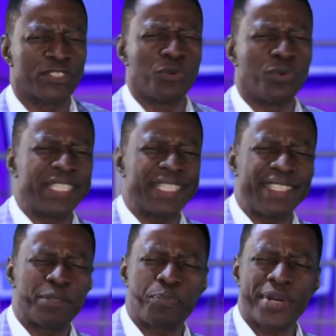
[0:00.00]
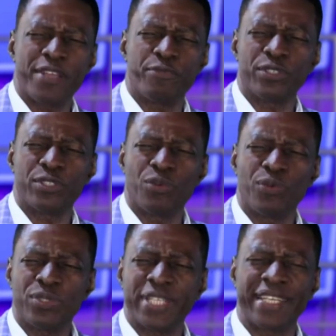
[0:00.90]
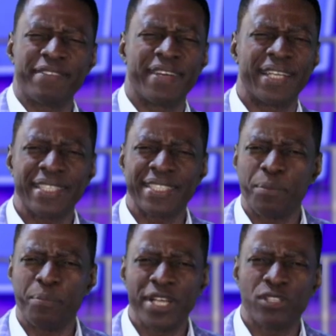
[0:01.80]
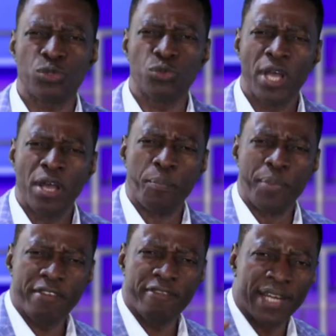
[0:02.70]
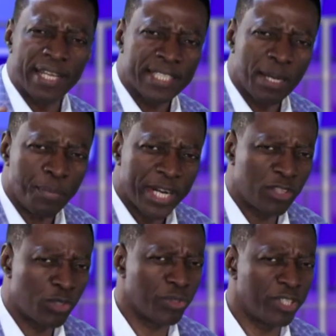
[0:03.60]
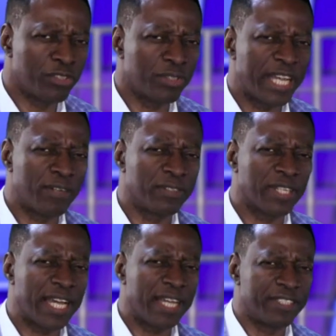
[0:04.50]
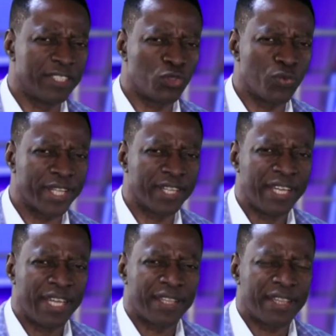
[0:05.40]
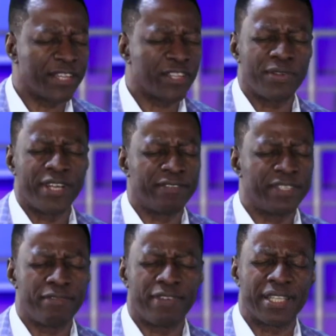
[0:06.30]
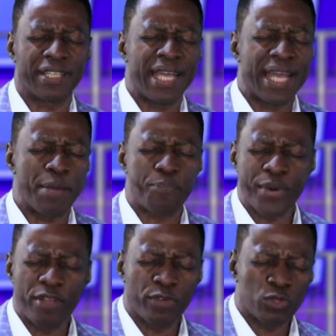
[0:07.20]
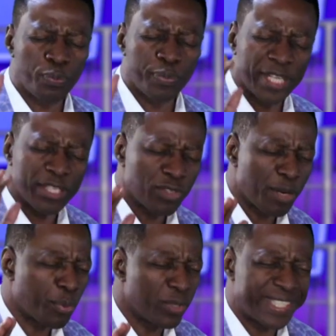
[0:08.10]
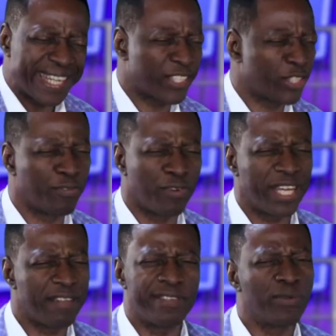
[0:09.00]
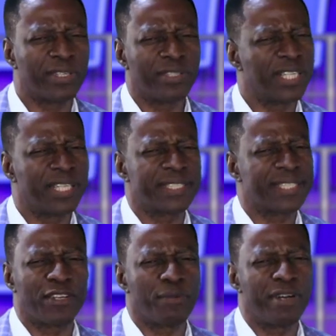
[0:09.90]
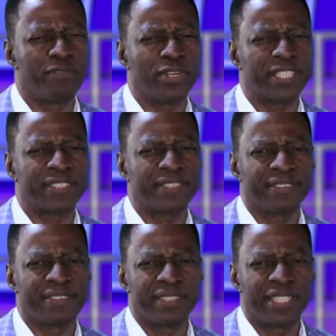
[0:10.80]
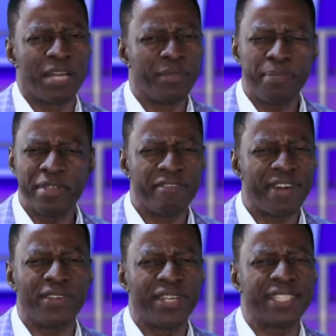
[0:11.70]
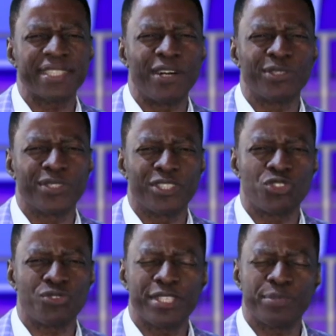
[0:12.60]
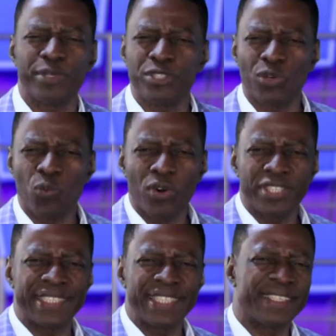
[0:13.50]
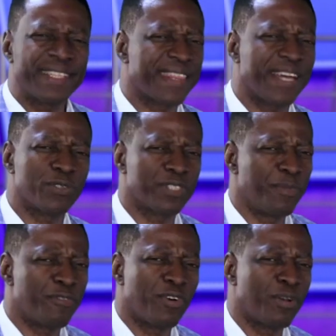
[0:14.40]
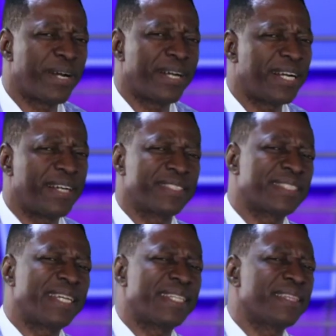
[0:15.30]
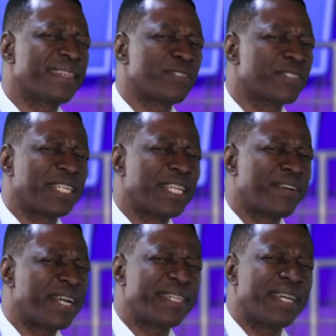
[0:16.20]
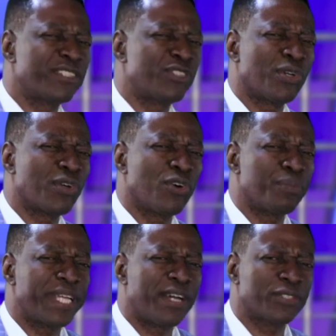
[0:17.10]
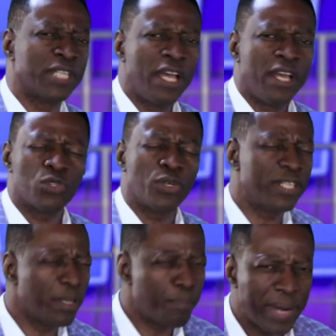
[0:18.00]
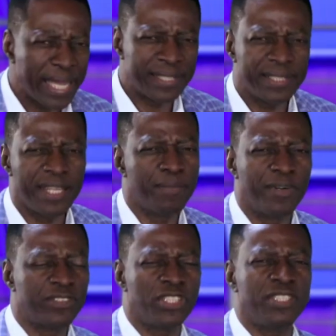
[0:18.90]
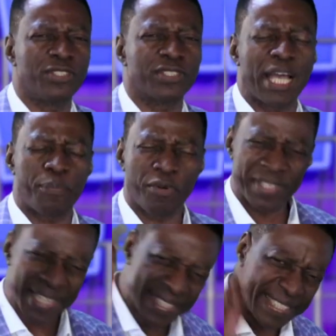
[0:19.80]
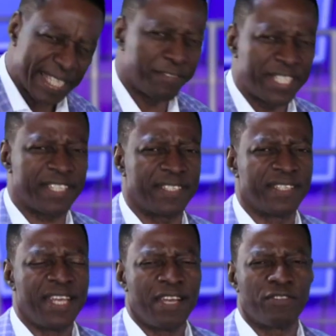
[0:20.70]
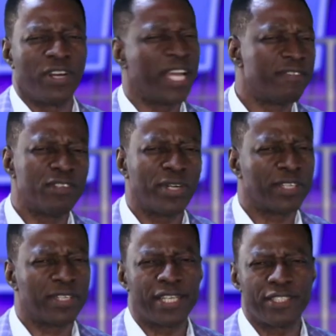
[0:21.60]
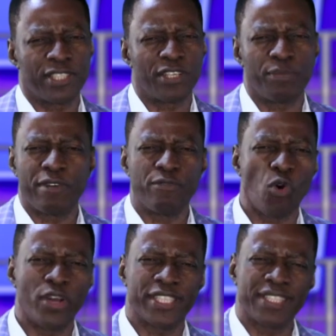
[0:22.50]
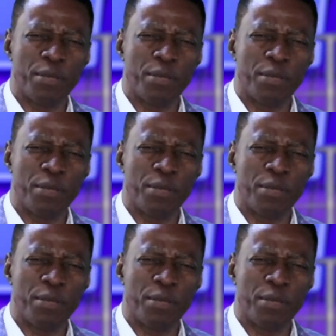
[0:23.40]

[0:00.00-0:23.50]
Someone is praying for someone to get a financial breakthrough. Bring financial breakthrough into their own lives this week. Thank you, Heavenly Father. I pray for supernatural protection for everyone under the sound of my voice. There may be violence out on the streets, but your word says 1,000 may fall by our side, 10,000 at our right hand, it will not come near us. So in the mighty name of Jesus, I prophesy safety for everyone under the sound of my voice.